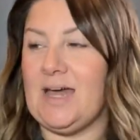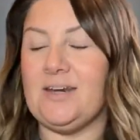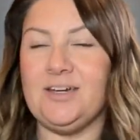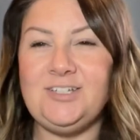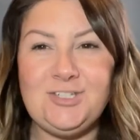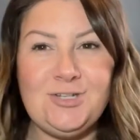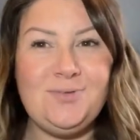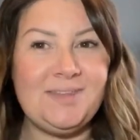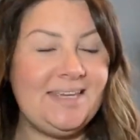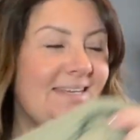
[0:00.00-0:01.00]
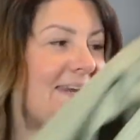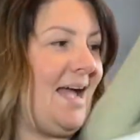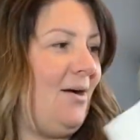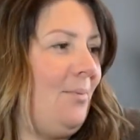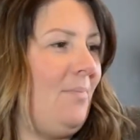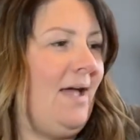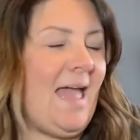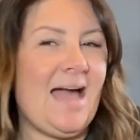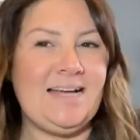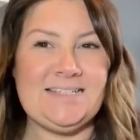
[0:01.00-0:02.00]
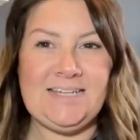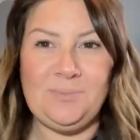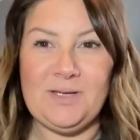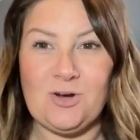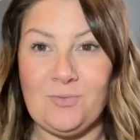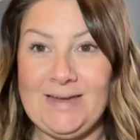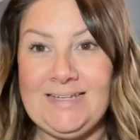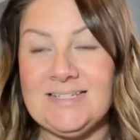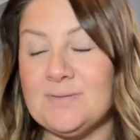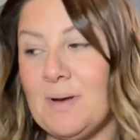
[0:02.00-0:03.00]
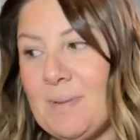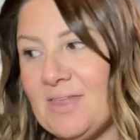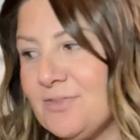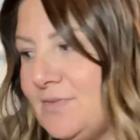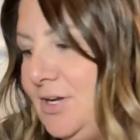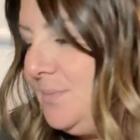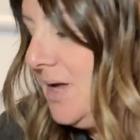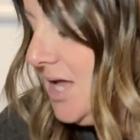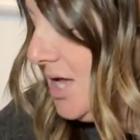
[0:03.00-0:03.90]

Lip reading: And I do think now I might add a little bit of green to my bathroom.